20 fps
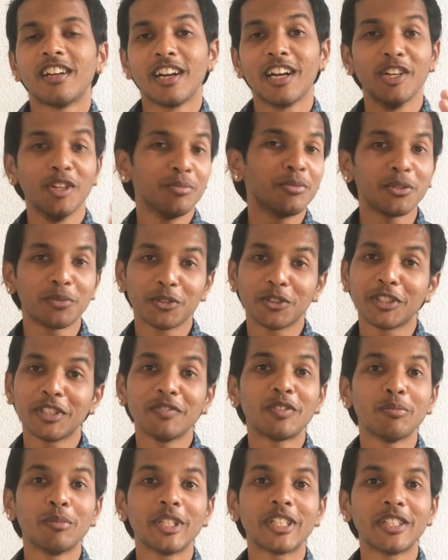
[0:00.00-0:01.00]
I hope this was
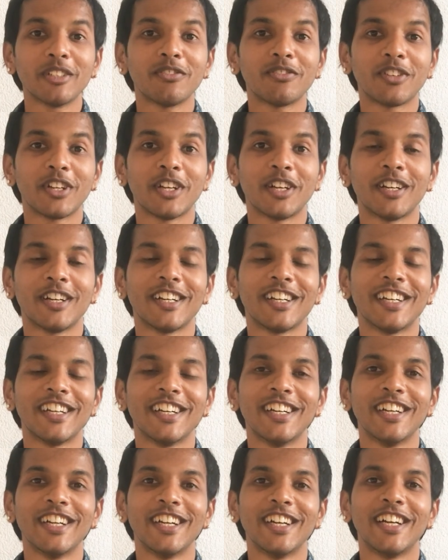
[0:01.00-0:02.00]
informative.
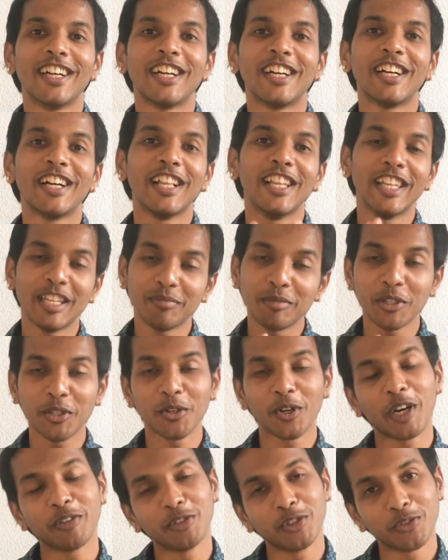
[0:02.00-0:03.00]
Let me
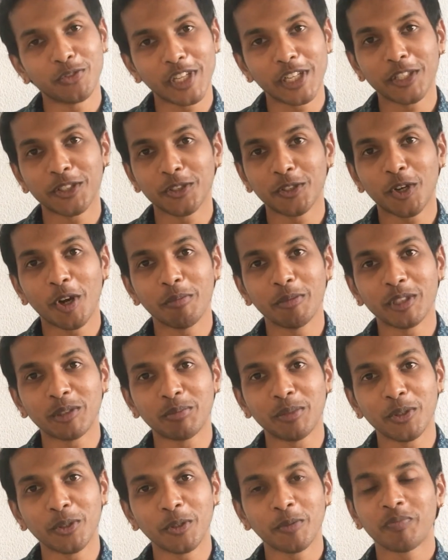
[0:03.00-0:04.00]
know how you felt in the comments
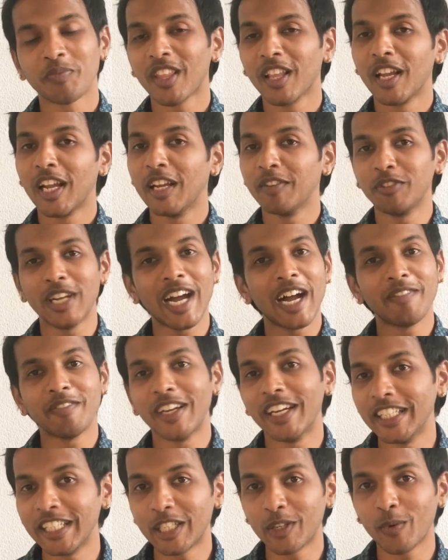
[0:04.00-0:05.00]
below. If you
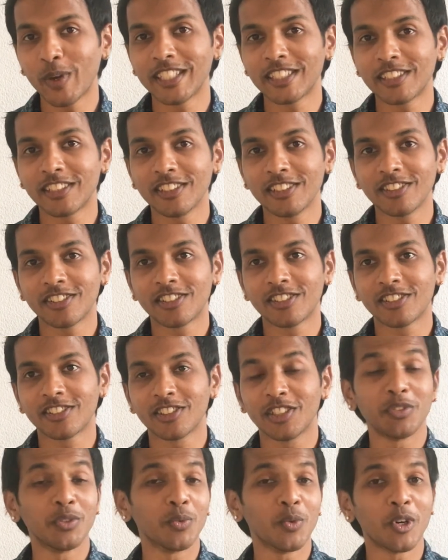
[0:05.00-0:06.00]
have any
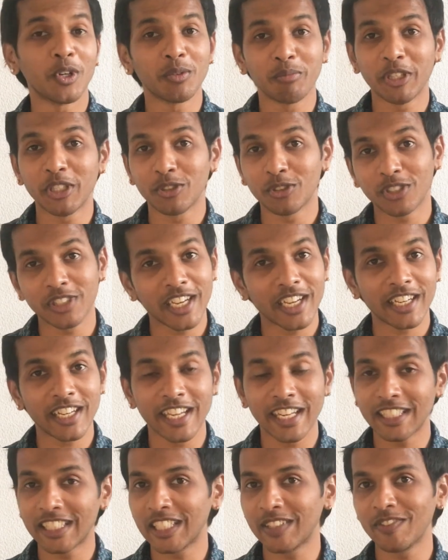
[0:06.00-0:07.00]
questions, if you want me to share
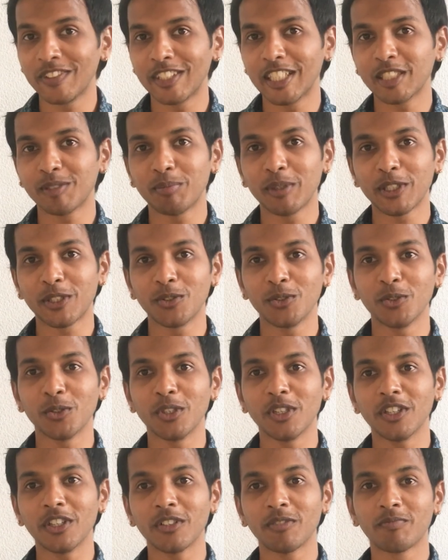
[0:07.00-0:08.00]
anything with respect to
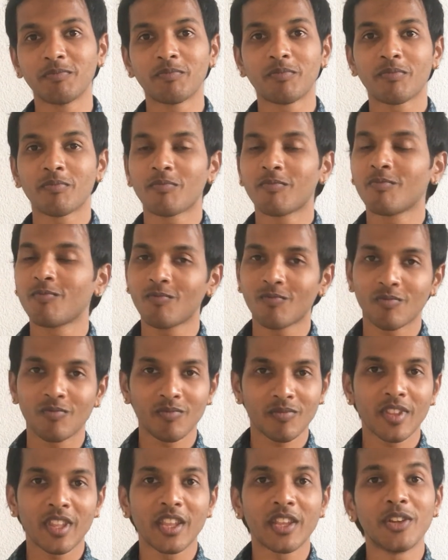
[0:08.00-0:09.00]
yoga,
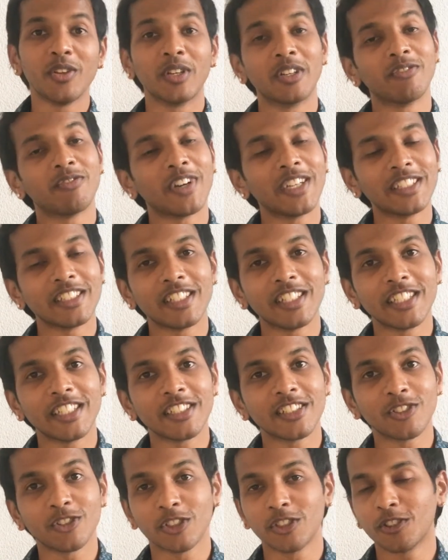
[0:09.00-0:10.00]
you can find the
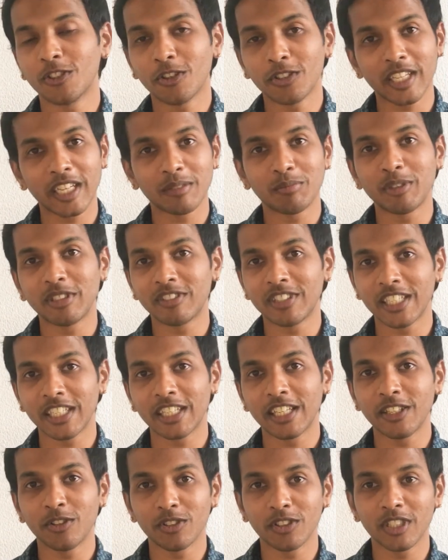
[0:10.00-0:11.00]
links. You can contact me
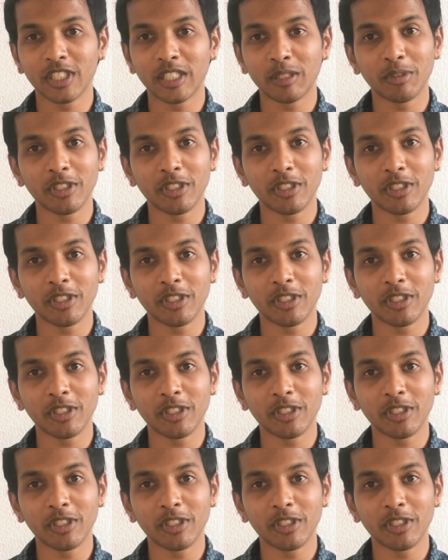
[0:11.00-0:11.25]
directly on the